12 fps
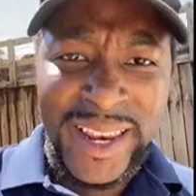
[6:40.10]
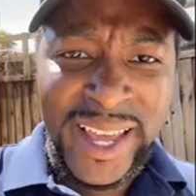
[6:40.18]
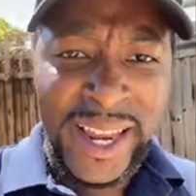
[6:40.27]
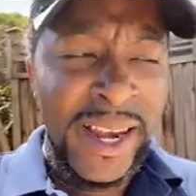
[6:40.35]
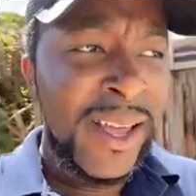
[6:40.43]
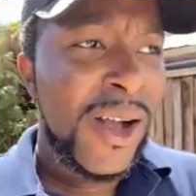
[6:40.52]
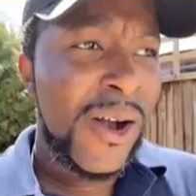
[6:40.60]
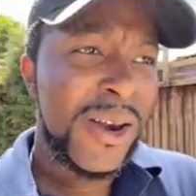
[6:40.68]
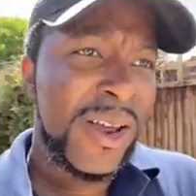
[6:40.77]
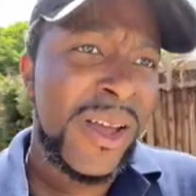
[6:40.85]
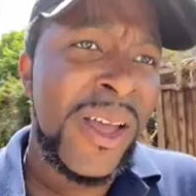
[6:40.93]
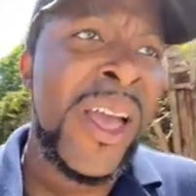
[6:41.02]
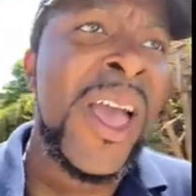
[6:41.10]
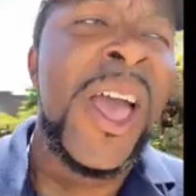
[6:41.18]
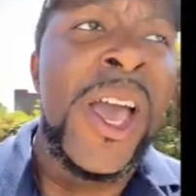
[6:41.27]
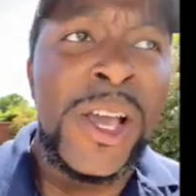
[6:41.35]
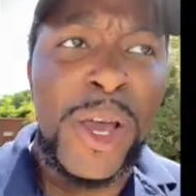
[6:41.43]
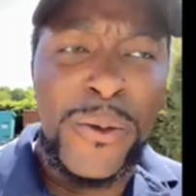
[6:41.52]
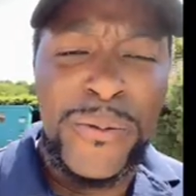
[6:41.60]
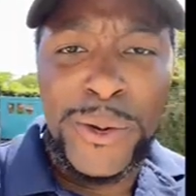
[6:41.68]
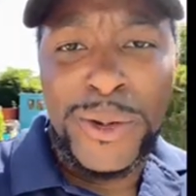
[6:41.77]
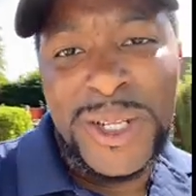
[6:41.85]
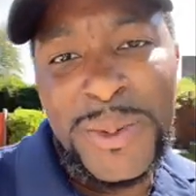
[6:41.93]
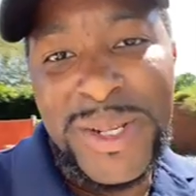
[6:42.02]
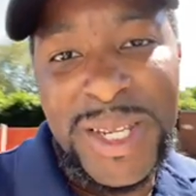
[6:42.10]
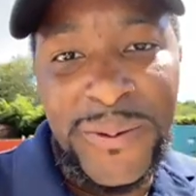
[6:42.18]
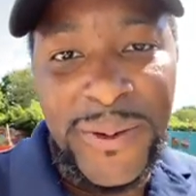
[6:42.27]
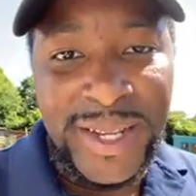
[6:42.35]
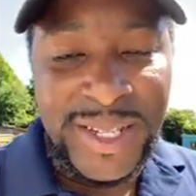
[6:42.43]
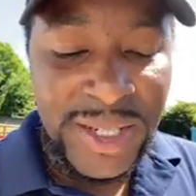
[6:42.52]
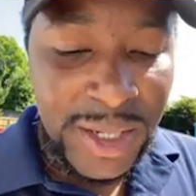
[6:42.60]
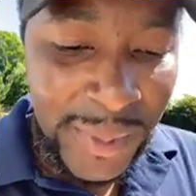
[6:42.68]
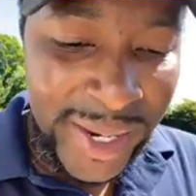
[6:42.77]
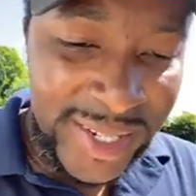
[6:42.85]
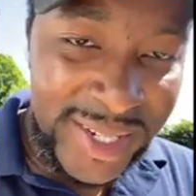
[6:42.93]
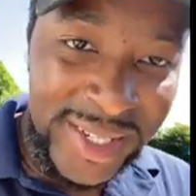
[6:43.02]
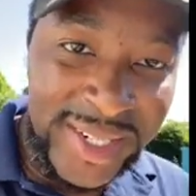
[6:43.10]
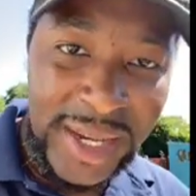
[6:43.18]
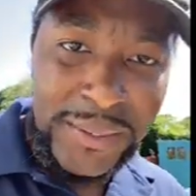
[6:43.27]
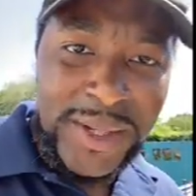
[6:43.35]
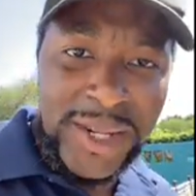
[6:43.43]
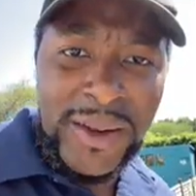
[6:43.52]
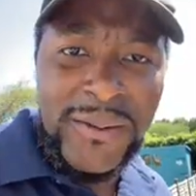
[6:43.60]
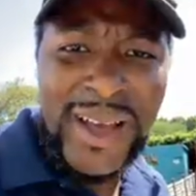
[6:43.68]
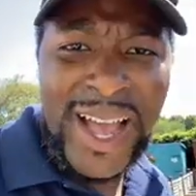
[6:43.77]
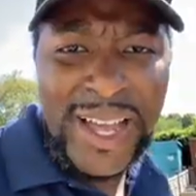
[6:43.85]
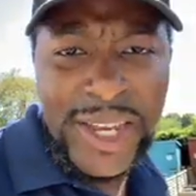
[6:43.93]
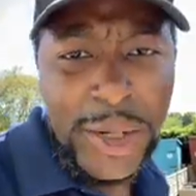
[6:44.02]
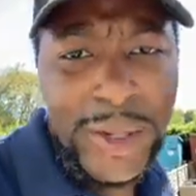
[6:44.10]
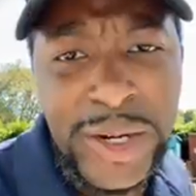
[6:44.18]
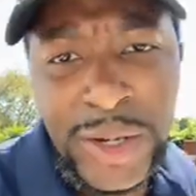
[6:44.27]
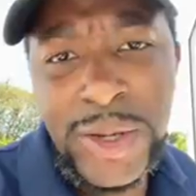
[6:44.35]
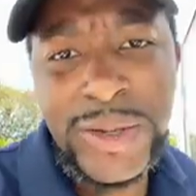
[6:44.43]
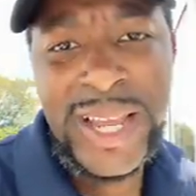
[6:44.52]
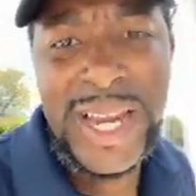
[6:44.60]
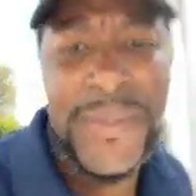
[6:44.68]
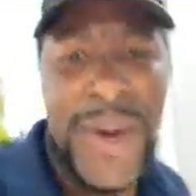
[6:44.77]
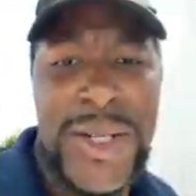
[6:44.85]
then I'm going to go through the specifics and some hints and tips for how you can do your daily mile